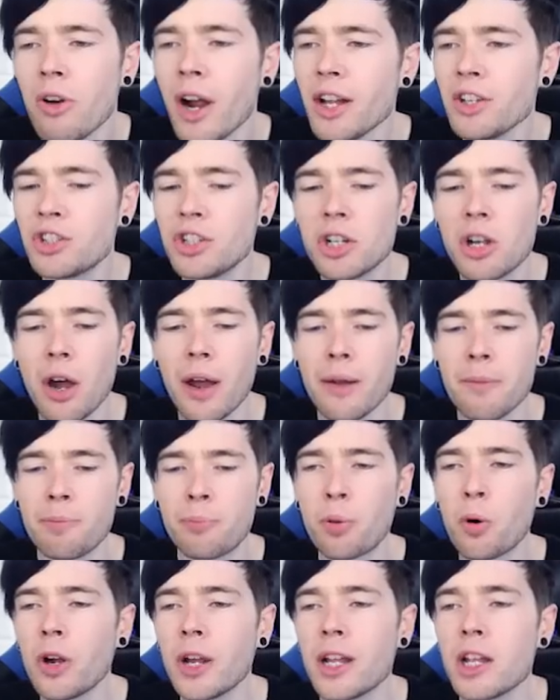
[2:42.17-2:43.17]
We're actually going
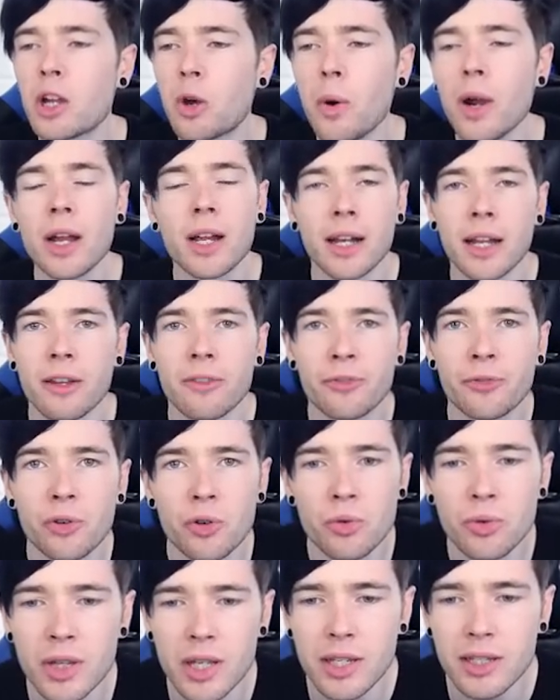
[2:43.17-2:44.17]
pretty quickly
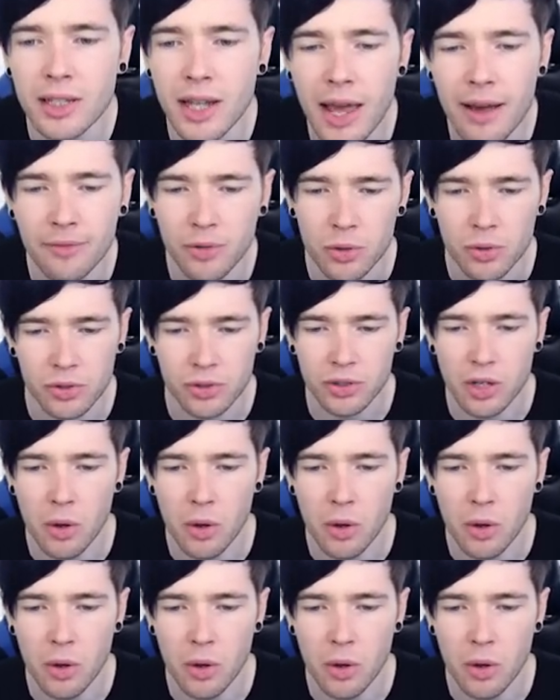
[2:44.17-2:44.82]
through these levels.